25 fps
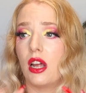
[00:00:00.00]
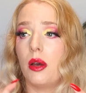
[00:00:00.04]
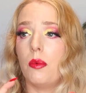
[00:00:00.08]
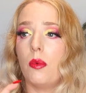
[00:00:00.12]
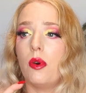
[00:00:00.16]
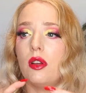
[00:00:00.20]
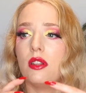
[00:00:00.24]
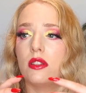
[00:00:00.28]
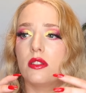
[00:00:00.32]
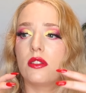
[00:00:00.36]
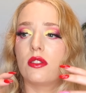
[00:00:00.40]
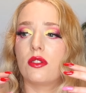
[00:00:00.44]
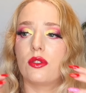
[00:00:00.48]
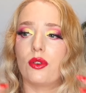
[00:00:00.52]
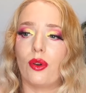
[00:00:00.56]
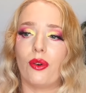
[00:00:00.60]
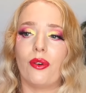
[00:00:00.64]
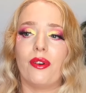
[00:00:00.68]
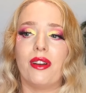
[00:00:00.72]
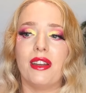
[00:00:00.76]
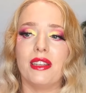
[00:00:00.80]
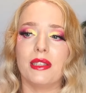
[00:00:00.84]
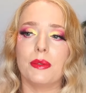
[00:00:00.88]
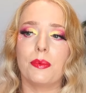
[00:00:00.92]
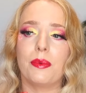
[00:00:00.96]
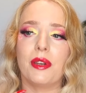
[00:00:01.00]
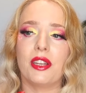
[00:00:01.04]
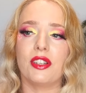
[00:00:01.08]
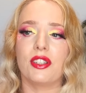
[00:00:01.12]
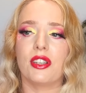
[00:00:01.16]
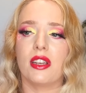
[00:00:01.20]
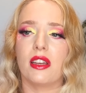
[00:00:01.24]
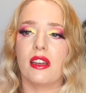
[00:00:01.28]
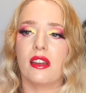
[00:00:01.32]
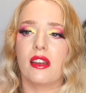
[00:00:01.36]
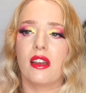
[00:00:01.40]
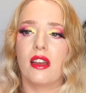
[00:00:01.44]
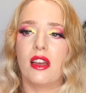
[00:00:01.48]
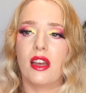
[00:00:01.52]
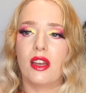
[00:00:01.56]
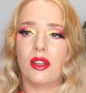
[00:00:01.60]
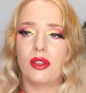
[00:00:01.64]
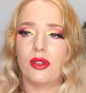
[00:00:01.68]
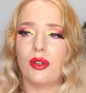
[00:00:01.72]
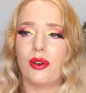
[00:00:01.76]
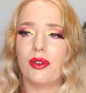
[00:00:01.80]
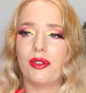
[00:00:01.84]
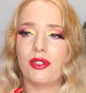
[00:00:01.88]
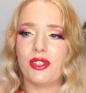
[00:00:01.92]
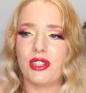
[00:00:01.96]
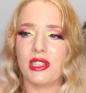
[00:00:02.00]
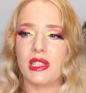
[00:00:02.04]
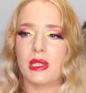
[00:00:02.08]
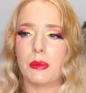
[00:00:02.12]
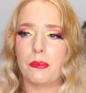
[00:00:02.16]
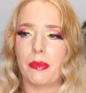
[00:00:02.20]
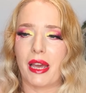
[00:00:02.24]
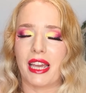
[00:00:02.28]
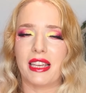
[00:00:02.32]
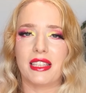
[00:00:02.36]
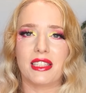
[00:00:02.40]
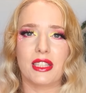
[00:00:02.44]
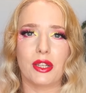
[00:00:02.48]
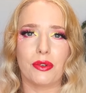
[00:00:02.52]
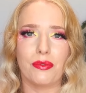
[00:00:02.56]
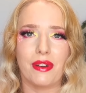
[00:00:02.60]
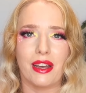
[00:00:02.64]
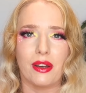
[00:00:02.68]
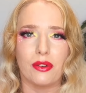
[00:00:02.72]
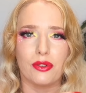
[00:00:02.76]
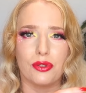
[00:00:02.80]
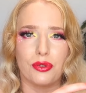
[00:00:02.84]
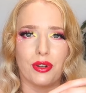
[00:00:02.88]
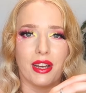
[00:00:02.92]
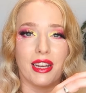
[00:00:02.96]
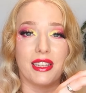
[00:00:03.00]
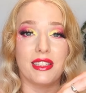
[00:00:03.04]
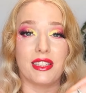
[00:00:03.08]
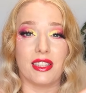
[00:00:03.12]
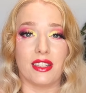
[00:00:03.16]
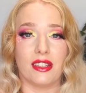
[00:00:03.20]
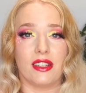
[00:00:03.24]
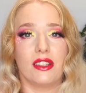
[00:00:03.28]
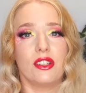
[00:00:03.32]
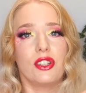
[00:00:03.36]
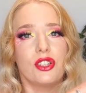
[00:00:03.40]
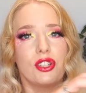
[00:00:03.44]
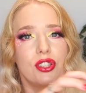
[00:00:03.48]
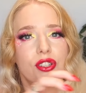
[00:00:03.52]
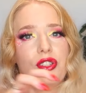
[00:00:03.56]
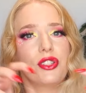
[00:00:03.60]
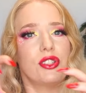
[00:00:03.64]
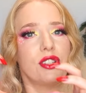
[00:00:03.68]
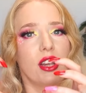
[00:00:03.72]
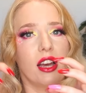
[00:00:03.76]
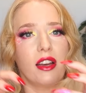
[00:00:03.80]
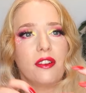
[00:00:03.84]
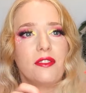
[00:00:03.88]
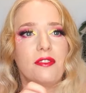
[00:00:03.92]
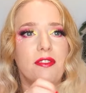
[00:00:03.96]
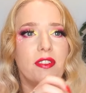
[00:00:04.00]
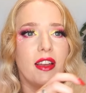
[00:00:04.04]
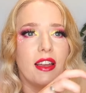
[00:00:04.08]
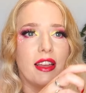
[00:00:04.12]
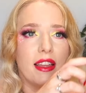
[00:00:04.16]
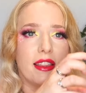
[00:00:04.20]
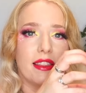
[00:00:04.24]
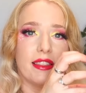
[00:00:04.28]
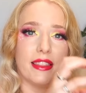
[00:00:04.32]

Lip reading: I want stories which are not just based around trying to shove